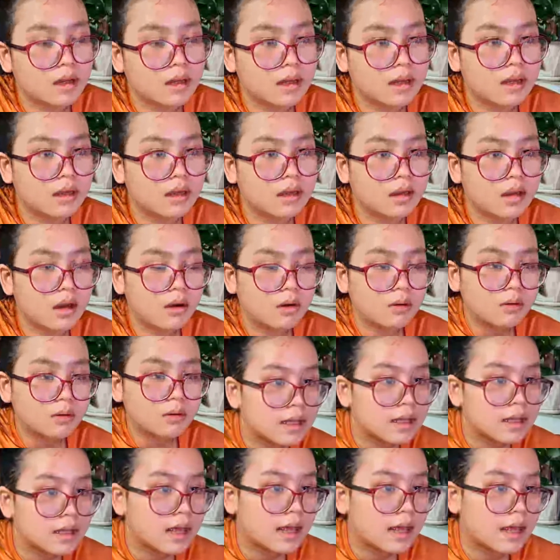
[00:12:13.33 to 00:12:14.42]
Wait,
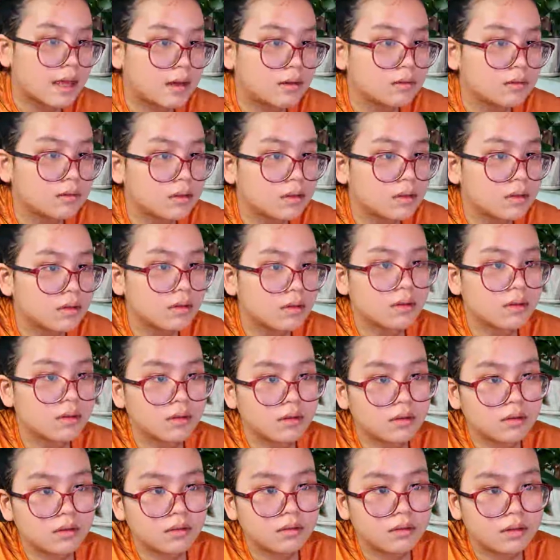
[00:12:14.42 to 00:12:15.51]
count
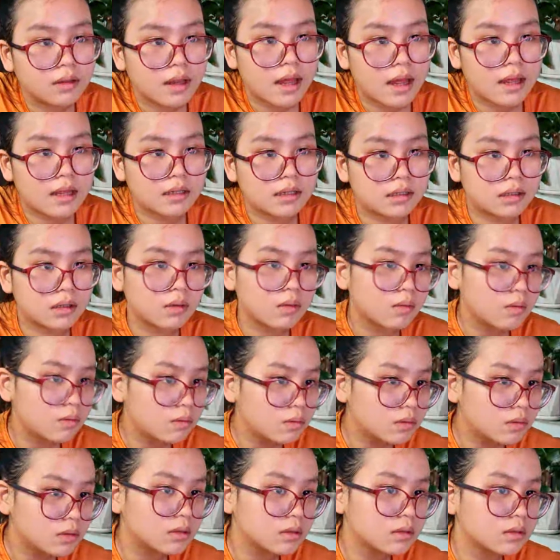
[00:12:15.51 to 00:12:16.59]
to day
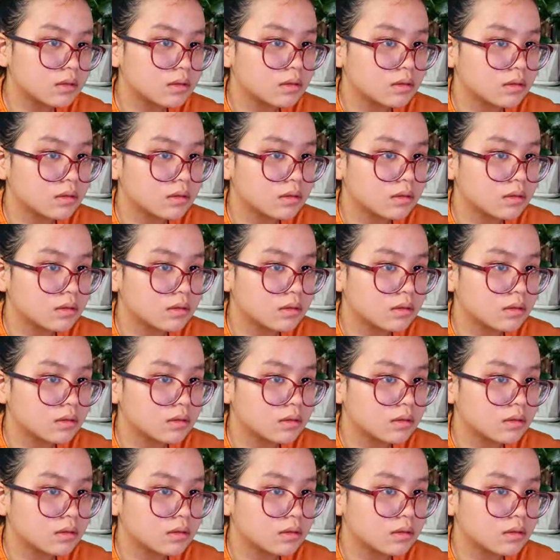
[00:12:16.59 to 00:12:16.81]
schools?